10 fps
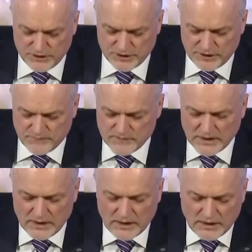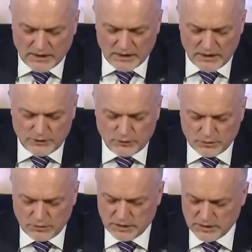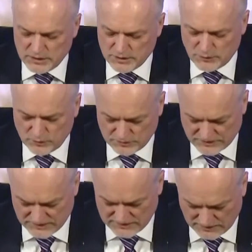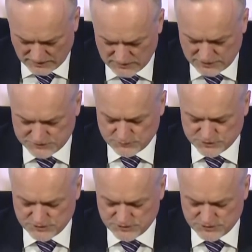rebound and what their positive impact will be on our results.